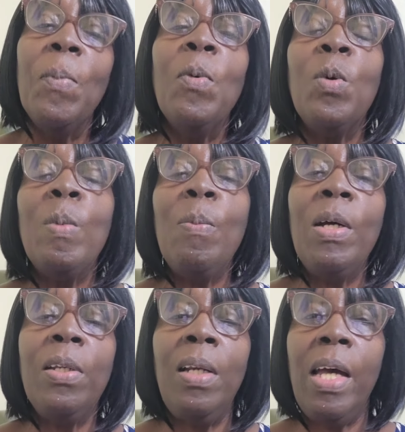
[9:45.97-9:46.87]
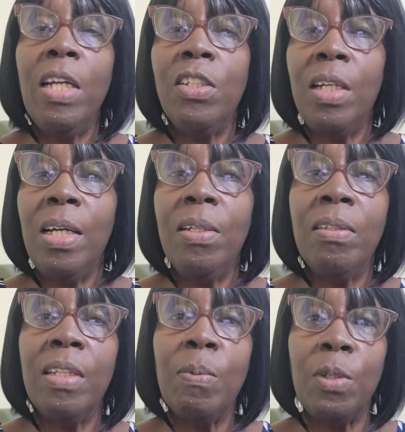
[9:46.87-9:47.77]
remember to like, share, and to
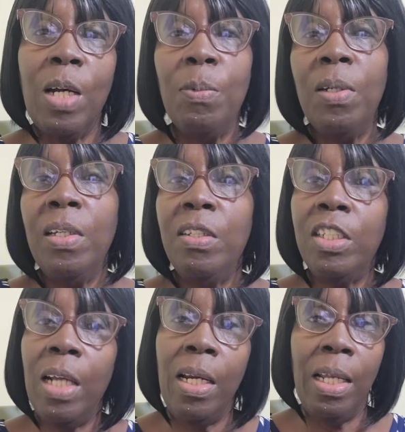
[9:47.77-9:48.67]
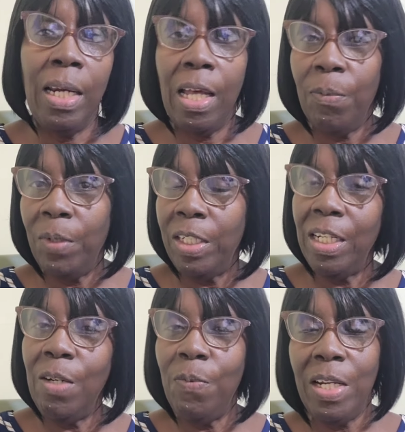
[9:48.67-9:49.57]
subscribe to this channel, Life with
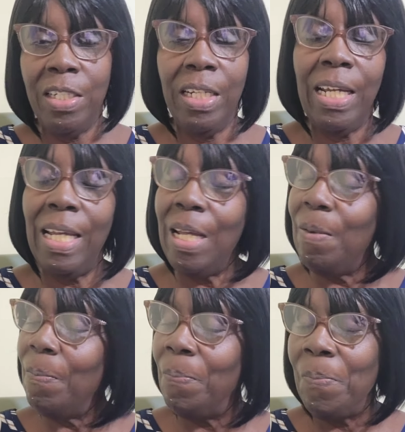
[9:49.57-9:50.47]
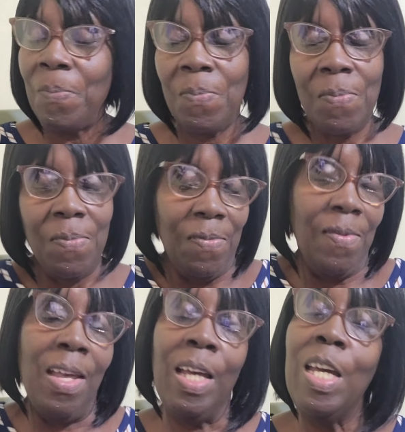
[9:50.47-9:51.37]
Jennifer J.
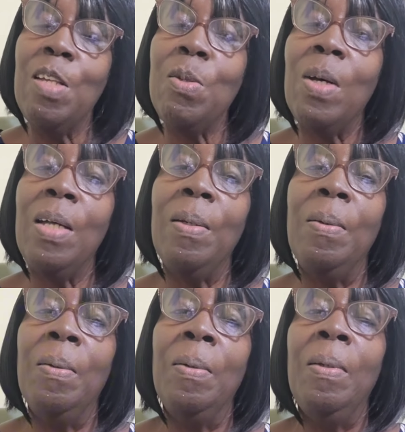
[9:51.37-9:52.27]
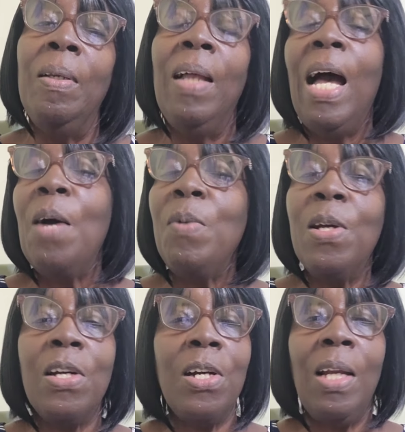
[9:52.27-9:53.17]
And guess what? I'm
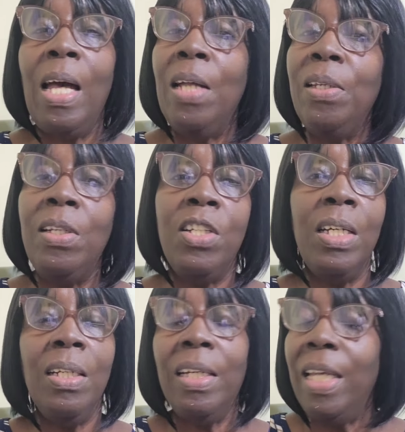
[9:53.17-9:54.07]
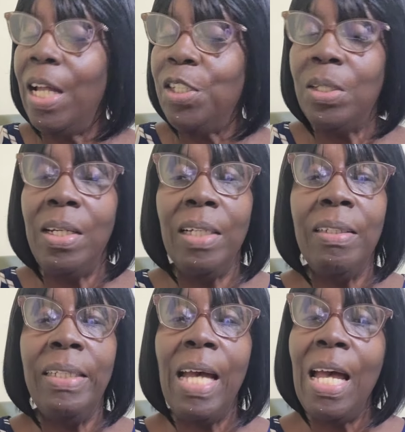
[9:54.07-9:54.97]
your girl, Auntie Jen. Catch you
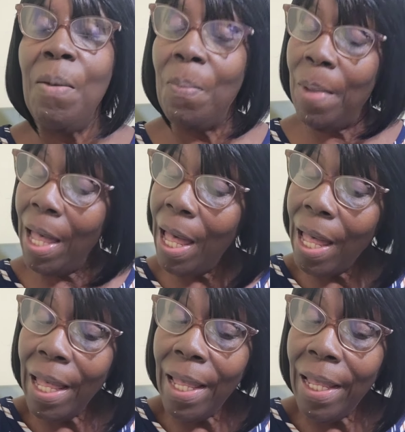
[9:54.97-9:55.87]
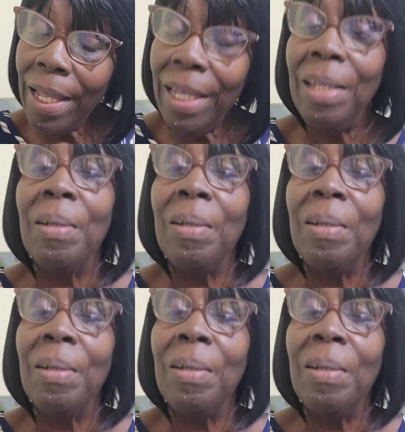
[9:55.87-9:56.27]
next time. Bye.